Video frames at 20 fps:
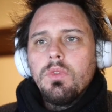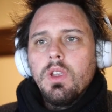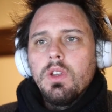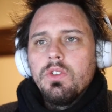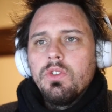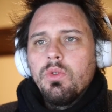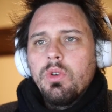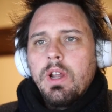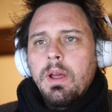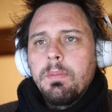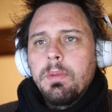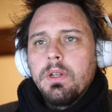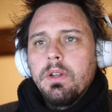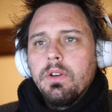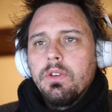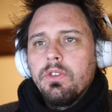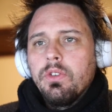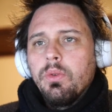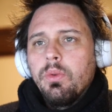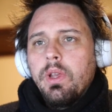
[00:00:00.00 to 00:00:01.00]
So what happened
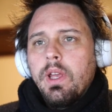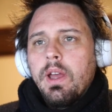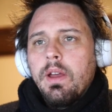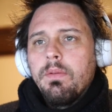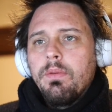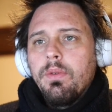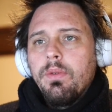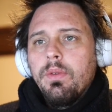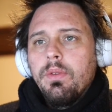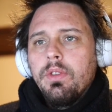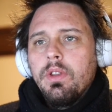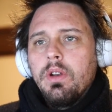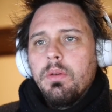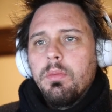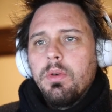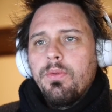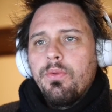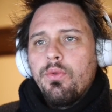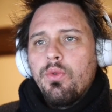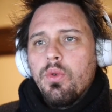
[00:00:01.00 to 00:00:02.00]
here? So we have the
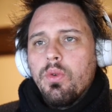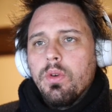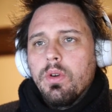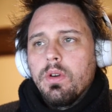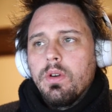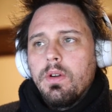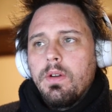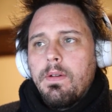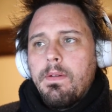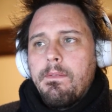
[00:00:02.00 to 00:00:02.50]
number 4,